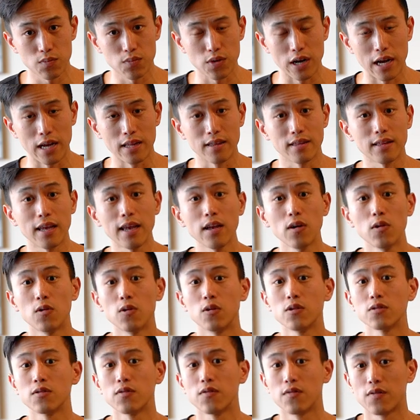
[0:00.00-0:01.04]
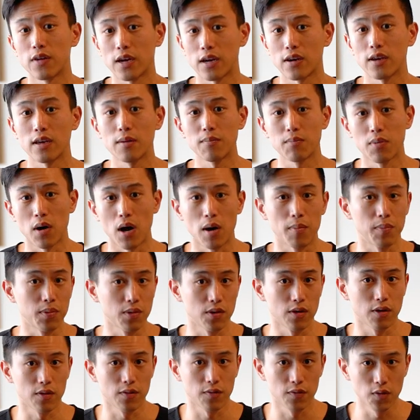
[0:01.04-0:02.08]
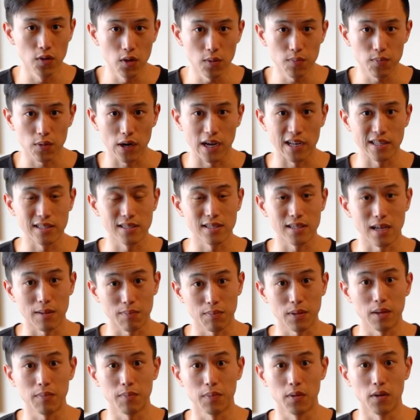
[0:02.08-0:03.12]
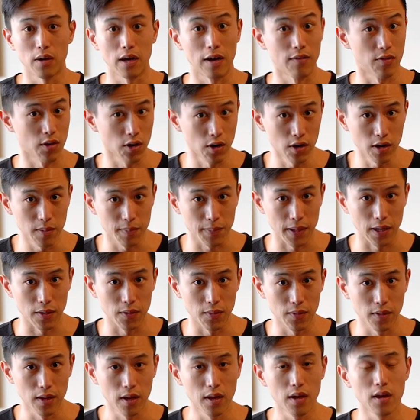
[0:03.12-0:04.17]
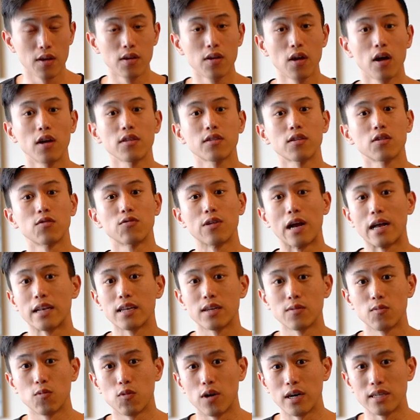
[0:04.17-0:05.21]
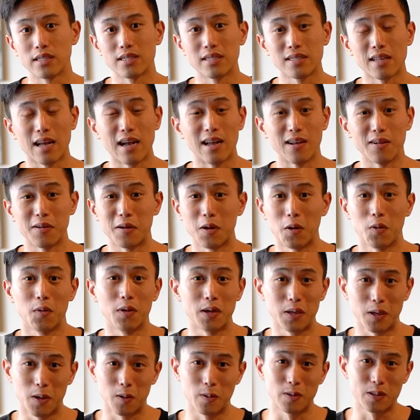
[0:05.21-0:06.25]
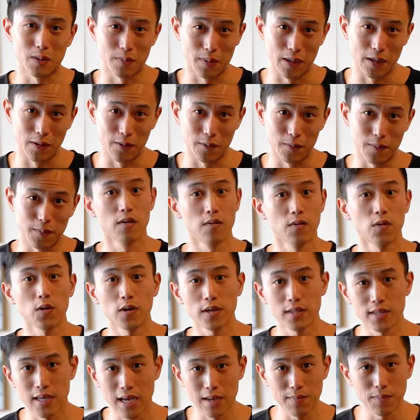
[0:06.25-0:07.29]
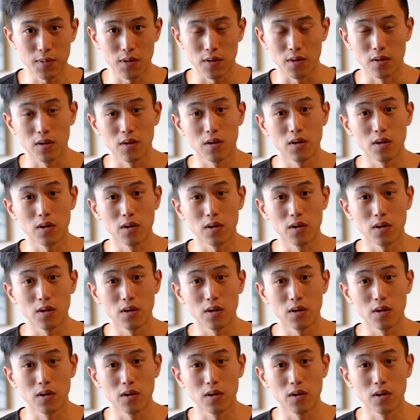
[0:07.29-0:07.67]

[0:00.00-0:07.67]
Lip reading: brand, they hold very popular food brands that people have heard about, not the random ones that no one knows about. For example,